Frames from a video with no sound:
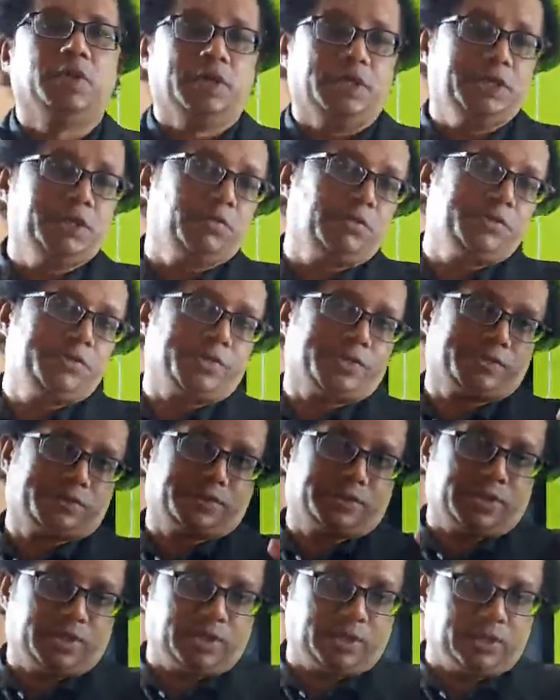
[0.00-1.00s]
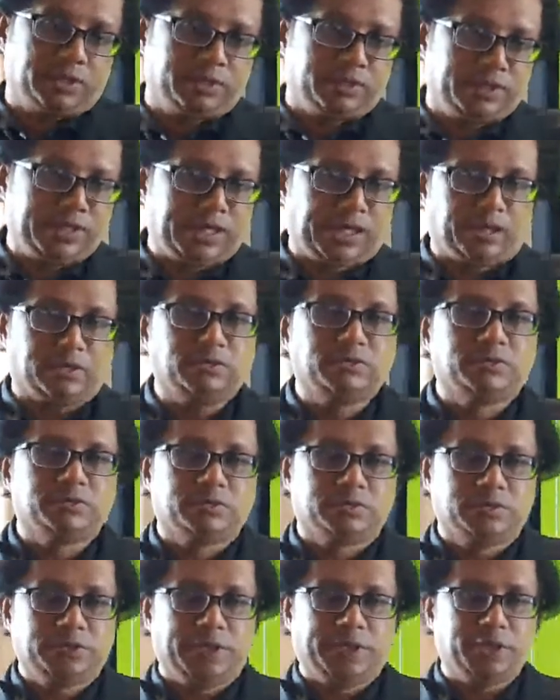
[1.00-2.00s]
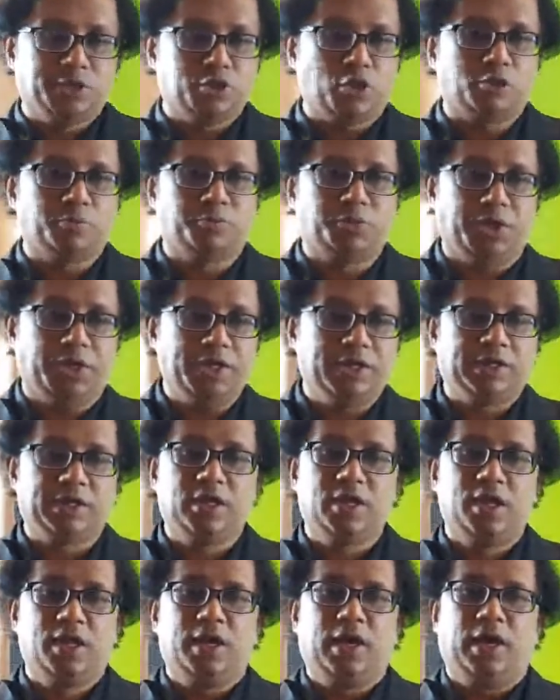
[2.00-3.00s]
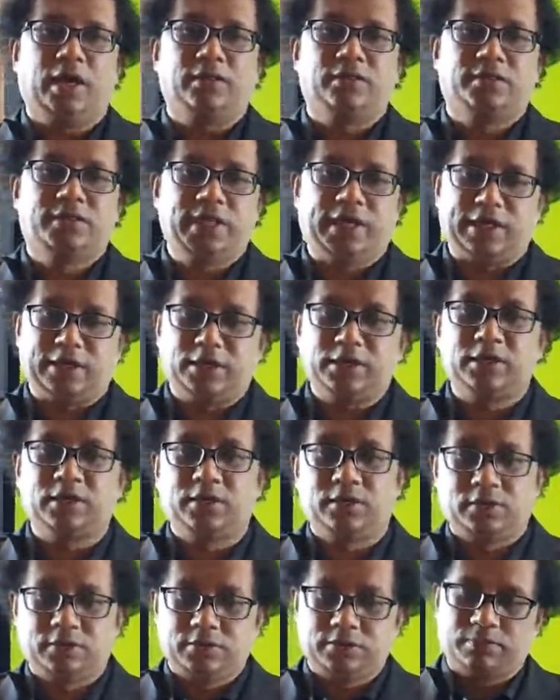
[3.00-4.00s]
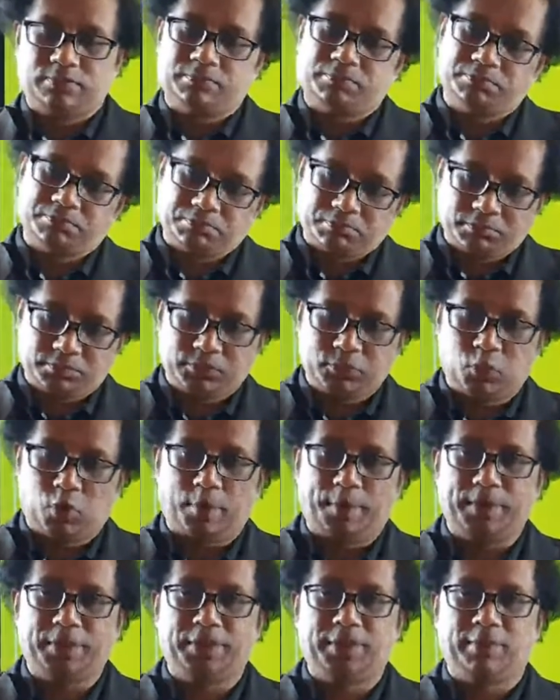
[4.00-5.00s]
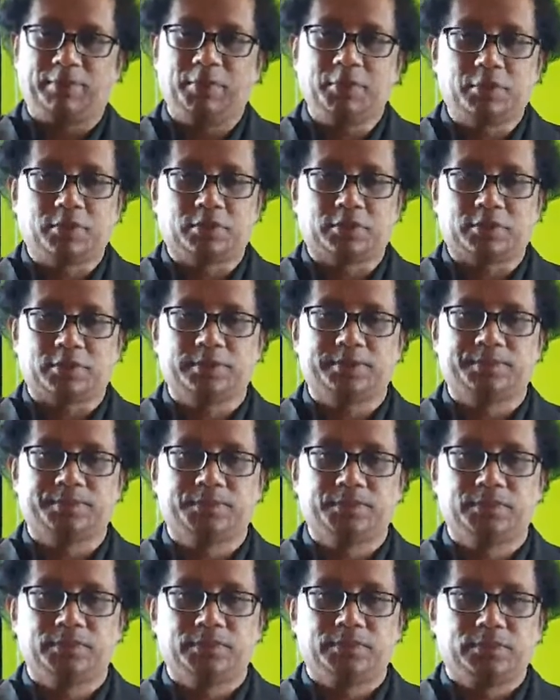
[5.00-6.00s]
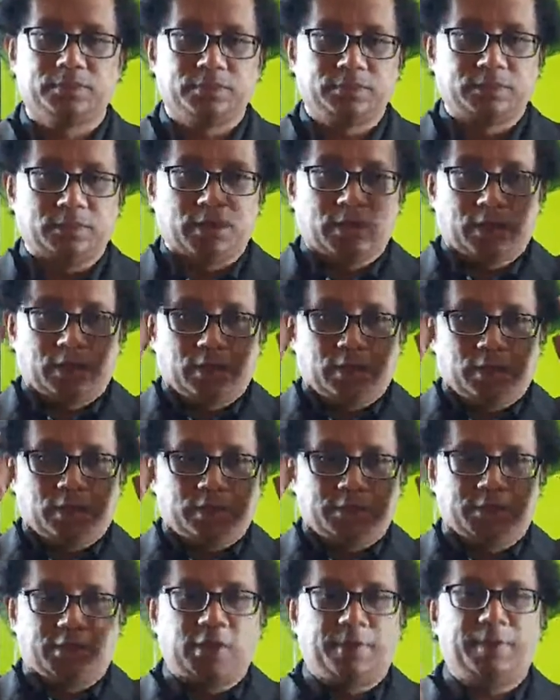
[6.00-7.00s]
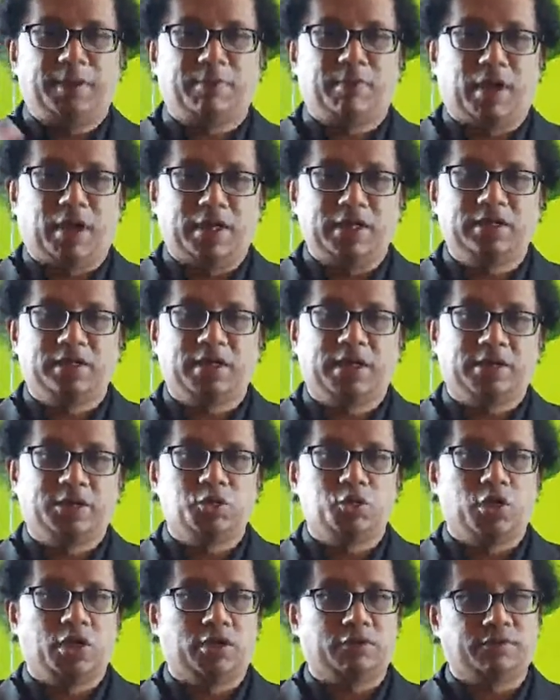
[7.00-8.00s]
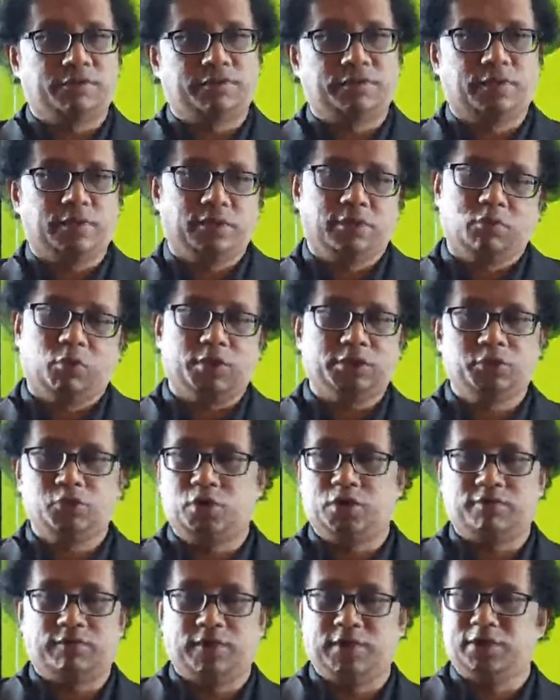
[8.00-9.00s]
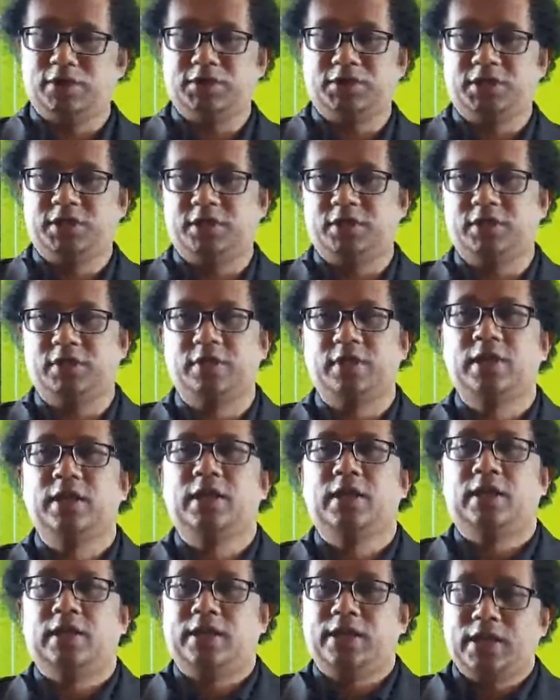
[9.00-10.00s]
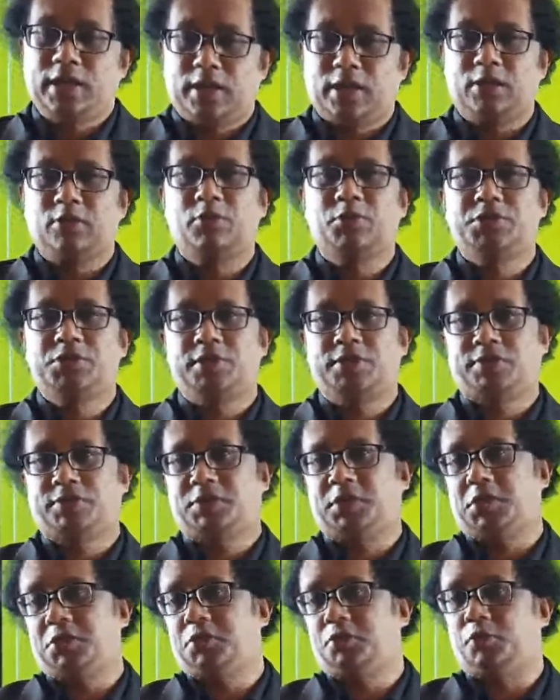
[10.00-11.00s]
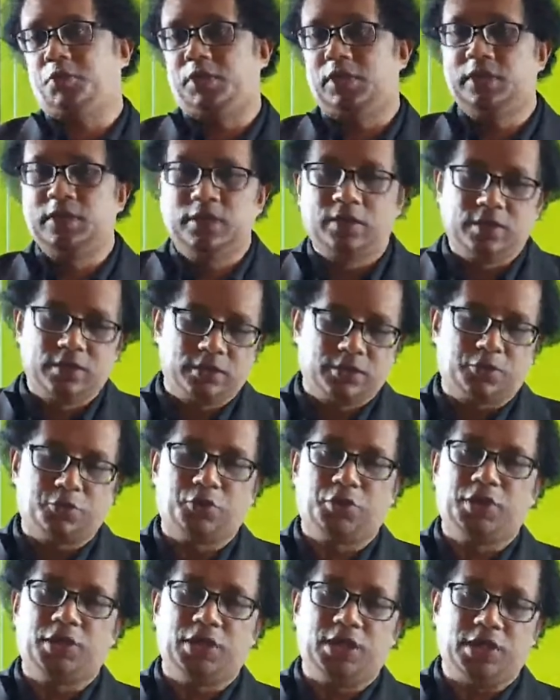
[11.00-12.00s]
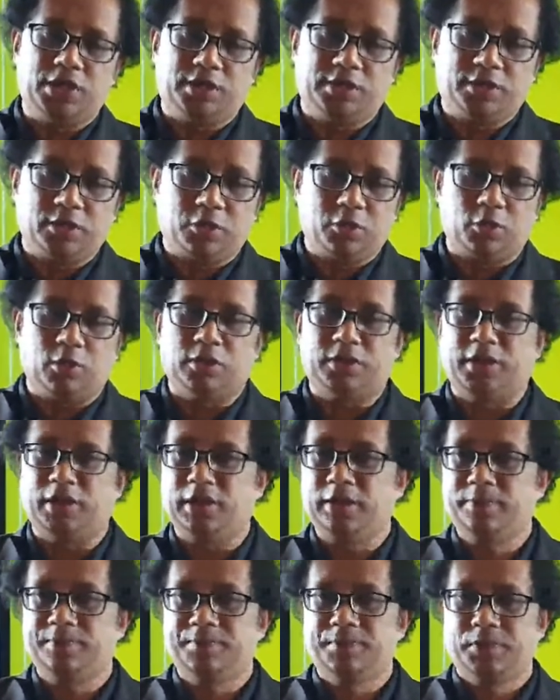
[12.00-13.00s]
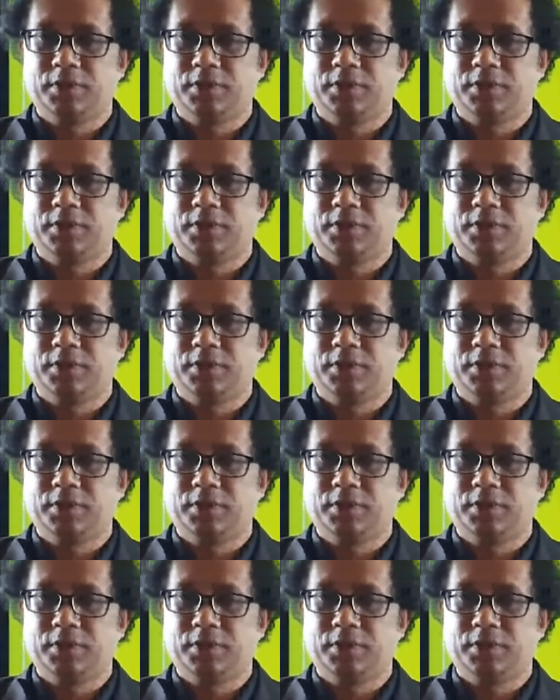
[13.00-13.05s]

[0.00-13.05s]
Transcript: you will just now take a short break and then open the book. Keep in mind that you have what you have learned here. Now just you will read the whole thing